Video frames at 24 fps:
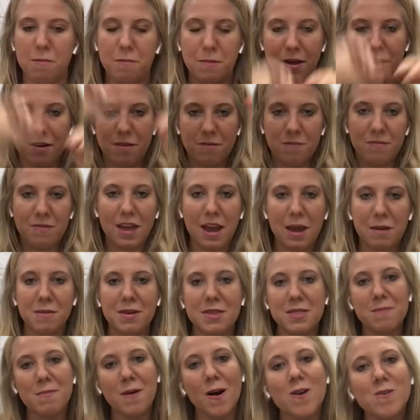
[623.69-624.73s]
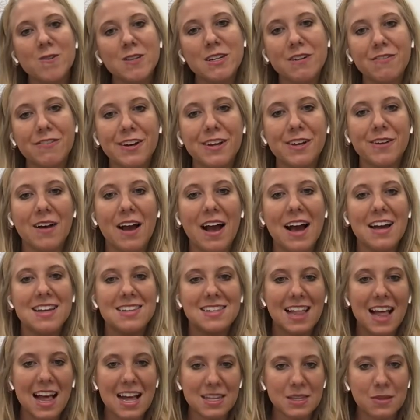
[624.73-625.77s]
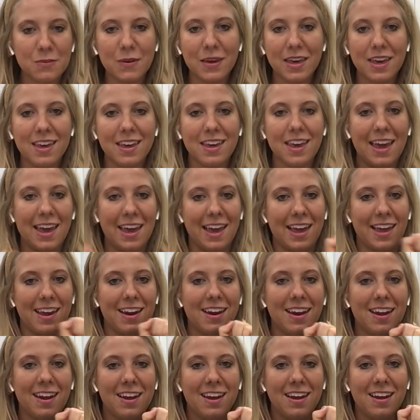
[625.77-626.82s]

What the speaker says: but I made the poster for you guys last week and